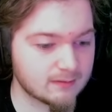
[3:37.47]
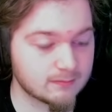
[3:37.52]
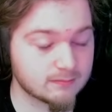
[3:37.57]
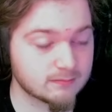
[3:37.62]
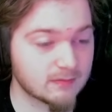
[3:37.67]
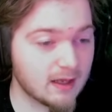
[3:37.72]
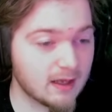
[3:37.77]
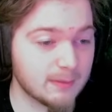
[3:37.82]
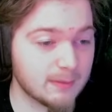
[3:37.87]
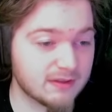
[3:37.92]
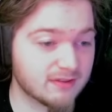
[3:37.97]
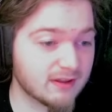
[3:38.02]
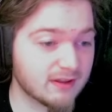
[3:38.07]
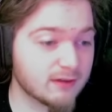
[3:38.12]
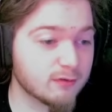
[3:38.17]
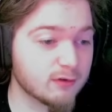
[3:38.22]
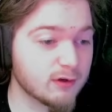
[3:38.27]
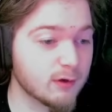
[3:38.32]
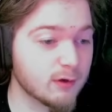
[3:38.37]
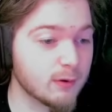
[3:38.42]
I mean,
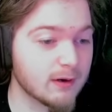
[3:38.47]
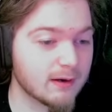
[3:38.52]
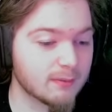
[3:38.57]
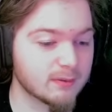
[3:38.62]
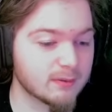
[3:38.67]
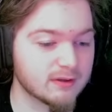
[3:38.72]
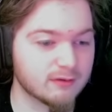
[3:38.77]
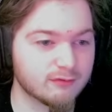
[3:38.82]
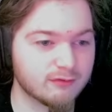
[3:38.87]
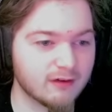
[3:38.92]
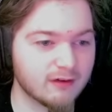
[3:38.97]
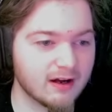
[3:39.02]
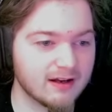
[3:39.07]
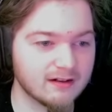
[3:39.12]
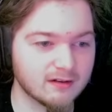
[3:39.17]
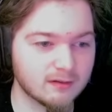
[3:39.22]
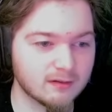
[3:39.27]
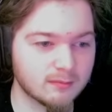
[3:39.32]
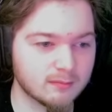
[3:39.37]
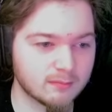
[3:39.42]
thankfully we were able to find
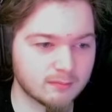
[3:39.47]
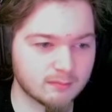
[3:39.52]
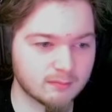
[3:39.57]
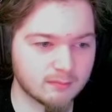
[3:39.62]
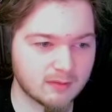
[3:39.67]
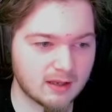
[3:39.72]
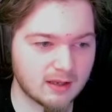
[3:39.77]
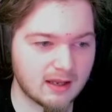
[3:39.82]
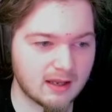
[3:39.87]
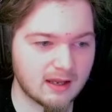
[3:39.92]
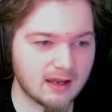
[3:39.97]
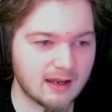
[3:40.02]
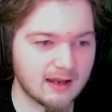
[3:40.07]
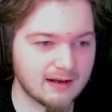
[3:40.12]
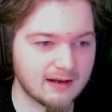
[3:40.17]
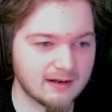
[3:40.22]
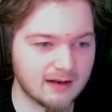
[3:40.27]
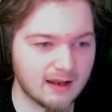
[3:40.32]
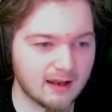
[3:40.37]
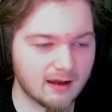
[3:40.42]
them.
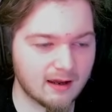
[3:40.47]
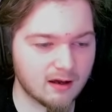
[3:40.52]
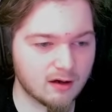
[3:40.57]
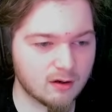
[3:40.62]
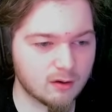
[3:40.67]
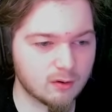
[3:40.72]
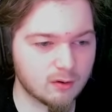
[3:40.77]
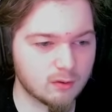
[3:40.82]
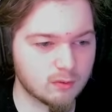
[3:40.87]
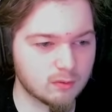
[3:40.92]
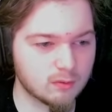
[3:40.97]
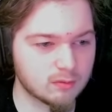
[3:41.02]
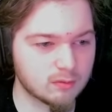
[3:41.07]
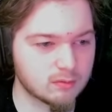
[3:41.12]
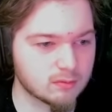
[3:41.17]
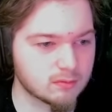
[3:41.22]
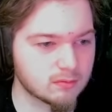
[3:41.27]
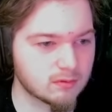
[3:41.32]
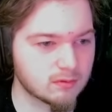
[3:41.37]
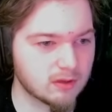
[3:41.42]
And now
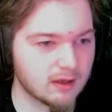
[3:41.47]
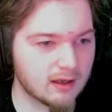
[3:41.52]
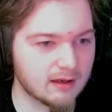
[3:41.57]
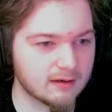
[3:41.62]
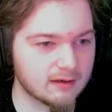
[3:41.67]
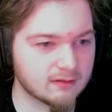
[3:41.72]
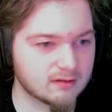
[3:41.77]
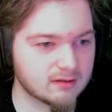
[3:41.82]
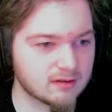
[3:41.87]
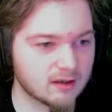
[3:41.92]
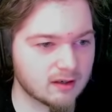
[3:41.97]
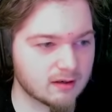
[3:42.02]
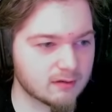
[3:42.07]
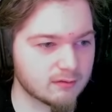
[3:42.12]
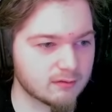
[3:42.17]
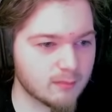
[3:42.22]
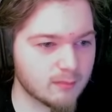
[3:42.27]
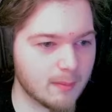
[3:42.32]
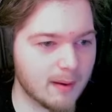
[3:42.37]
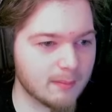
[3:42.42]
gotta
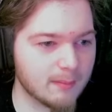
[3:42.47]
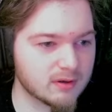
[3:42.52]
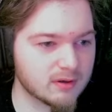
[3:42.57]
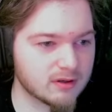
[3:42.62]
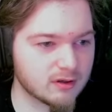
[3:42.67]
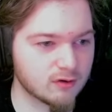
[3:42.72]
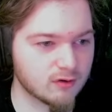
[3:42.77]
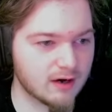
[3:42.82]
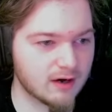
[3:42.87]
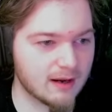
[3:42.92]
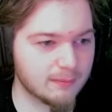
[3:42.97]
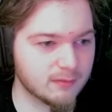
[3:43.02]
remember to grab the